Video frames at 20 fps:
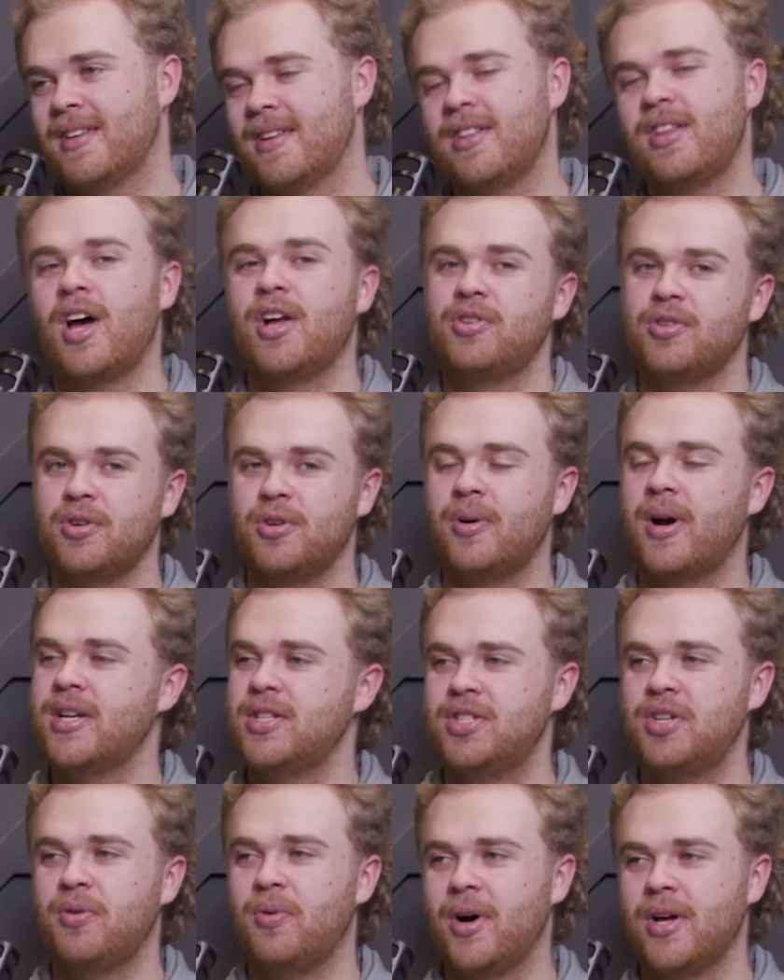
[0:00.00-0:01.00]
Not true. I
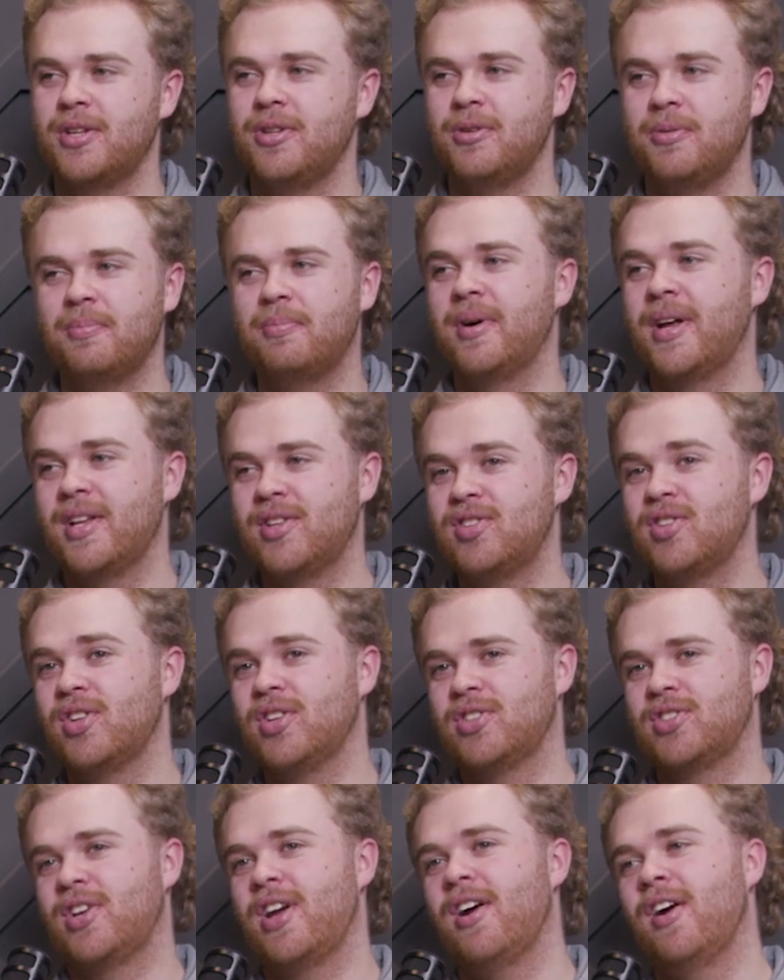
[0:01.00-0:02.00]
still want to, but it's a
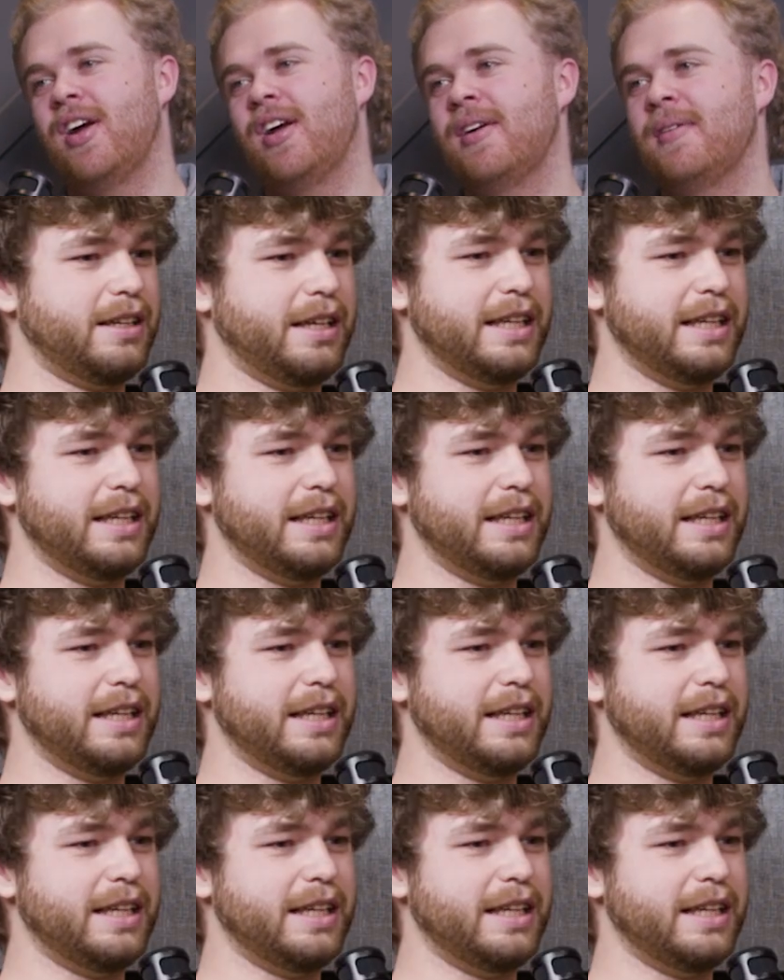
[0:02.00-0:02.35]
little scary.